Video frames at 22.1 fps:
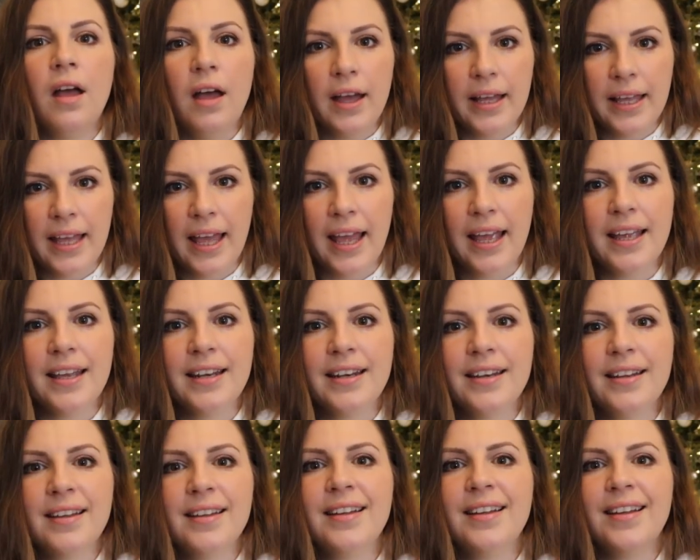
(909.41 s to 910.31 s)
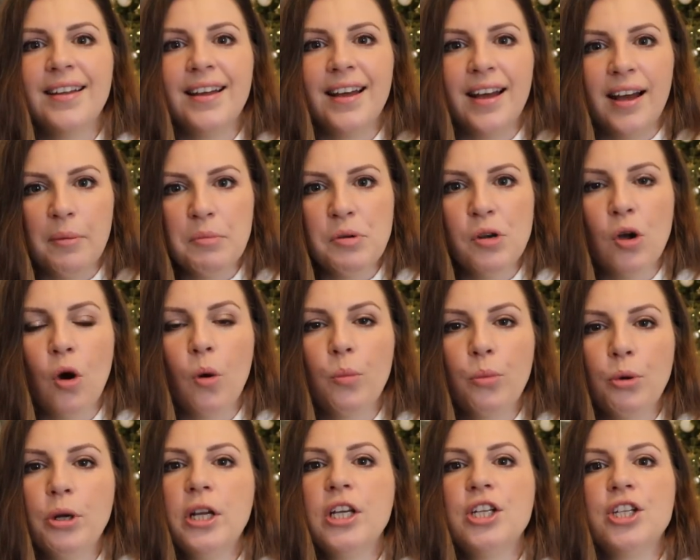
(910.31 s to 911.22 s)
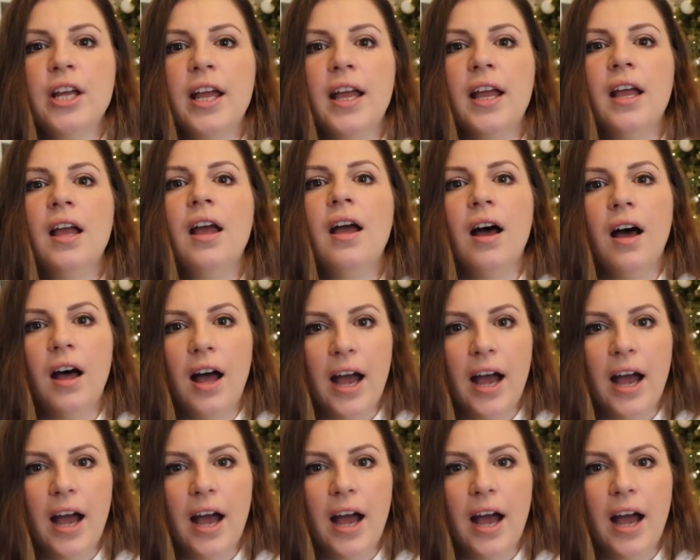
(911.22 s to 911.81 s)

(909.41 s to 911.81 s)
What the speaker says: Again, I'm not preaching.